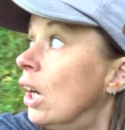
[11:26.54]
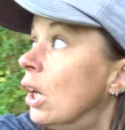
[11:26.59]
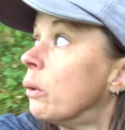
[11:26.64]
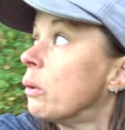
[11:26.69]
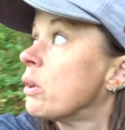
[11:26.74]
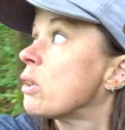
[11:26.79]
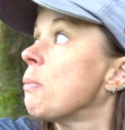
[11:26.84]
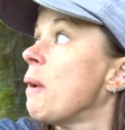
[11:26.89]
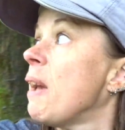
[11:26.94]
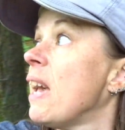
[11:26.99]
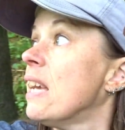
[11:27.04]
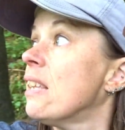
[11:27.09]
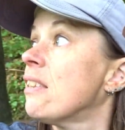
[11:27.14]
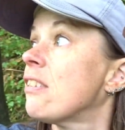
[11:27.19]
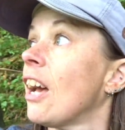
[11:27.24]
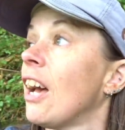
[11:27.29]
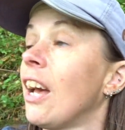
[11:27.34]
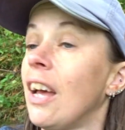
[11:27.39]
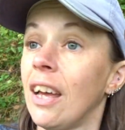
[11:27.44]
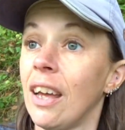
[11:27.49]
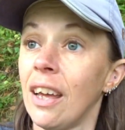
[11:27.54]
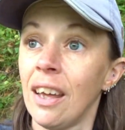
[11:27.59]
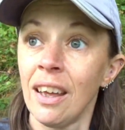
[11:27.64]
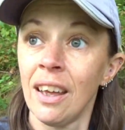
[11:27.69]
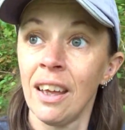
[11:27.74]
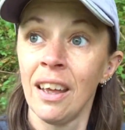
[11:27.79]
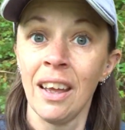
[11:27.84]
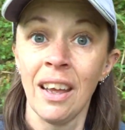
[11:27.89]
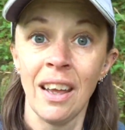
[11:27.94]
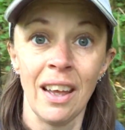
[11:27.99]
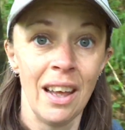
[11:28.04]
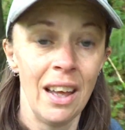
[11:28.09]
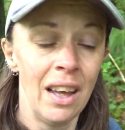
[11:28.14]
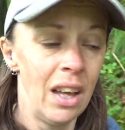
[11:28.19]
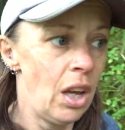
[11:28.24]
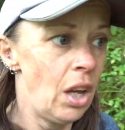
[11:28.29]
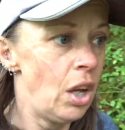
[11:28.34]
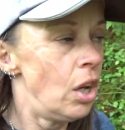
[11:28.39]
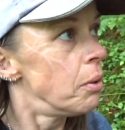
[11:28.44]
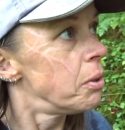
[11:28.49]
which means
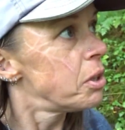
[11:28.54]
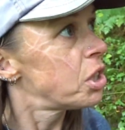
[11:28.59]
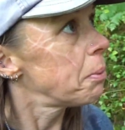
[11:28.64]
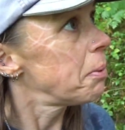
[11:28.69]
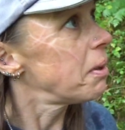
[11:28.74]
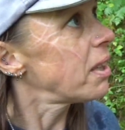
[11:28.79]
we should be